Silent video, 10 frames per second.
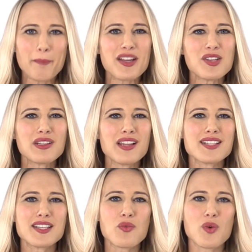By
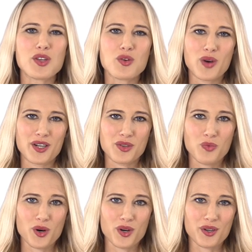utilizing what you wear to
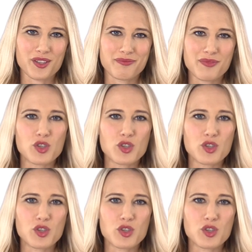work,